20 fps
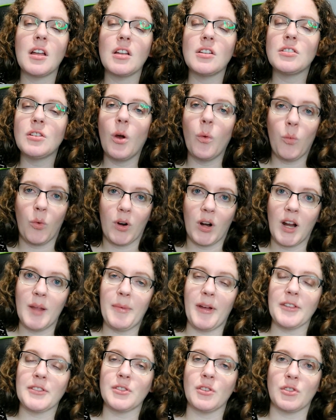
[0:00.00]
Don't worry
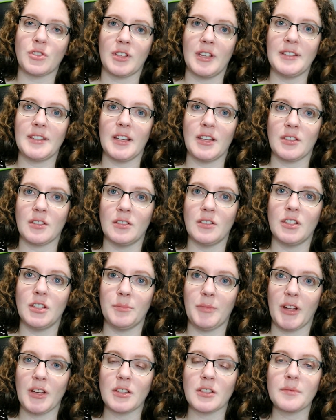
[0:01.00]
about socialization too
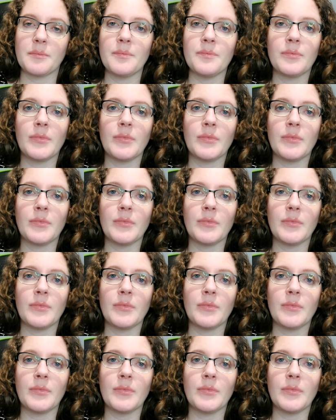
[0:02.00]
much.